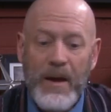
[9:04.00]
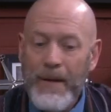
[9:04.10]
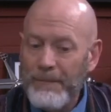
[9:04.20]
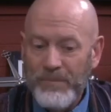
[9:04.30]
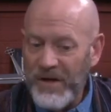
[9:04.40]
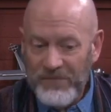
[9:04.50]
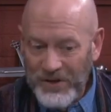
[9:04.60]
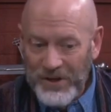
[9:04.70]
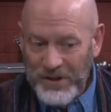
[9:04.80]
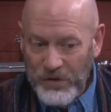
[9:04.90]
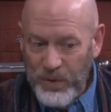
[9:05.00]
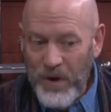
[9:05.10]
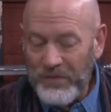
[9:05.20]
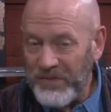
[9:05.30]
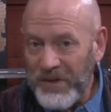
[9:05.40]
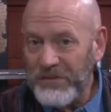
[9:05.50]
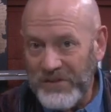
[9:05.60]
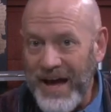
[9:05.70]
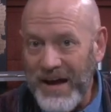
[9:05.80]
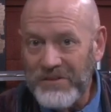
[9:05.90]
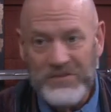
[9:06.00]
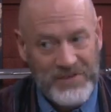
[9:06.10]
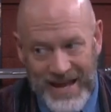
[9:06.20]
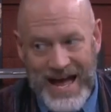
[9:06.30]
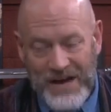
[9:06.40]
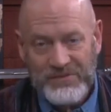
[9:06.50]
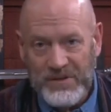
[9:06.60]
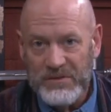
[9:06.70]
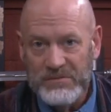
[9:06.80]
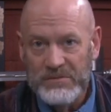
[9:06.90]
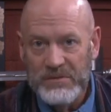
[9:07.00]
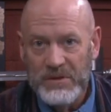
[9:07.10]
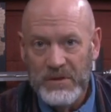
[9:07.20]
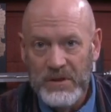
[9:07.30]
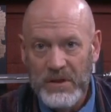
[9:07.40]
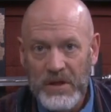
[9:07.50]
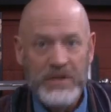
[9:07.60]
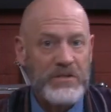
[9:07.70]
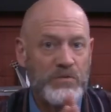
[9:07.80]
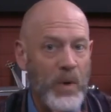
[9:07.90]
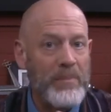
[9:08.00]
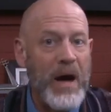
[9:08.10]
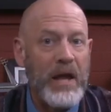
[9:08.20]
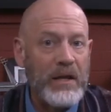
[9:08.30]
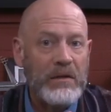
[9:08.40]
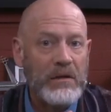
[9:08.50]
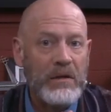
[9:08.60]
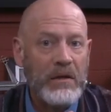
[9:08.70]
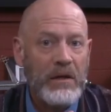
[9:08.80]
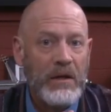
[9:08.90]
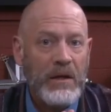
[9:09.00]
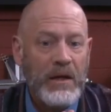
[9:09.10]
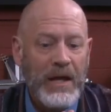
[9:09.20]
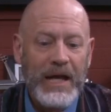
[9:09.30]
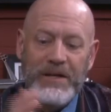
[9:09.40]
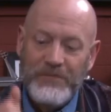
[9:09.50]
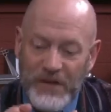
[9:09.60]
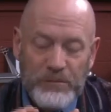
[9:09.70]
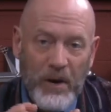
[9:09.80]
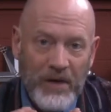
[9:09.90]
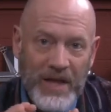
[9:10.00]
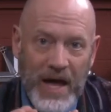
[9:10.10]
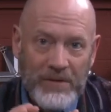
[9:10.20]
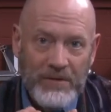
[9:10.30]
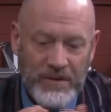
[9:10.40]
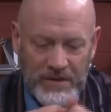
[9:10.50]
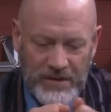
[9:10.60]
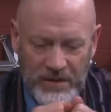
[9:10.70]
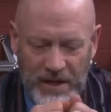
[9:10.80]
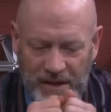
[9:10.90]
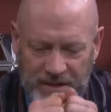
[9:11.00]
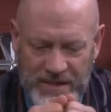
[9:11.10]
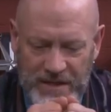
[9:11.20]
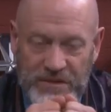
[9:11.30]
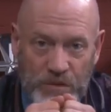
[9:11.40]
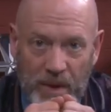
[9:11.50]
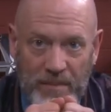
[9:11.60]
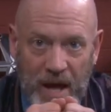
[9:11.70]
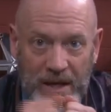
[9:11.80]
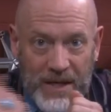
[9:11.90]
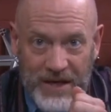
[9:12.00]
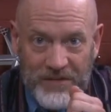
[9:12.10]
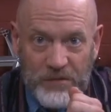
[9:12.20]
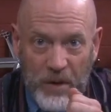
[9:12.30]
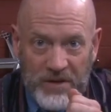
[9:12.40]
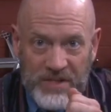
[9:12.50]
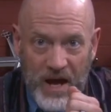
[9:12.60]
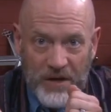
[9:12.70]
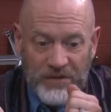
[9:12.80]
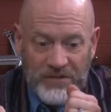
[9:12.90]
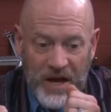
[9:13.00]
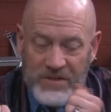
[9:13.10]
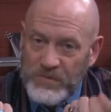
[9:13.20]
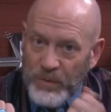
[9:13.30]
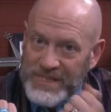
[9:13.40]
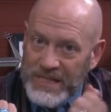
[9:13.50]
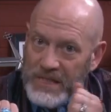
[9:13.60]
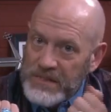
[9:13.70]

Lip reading: But if they're going to quote this text, they have to, because it's one body. And if this part of that, okay, let's say it's the one body. If this part's theanoustos, what's this?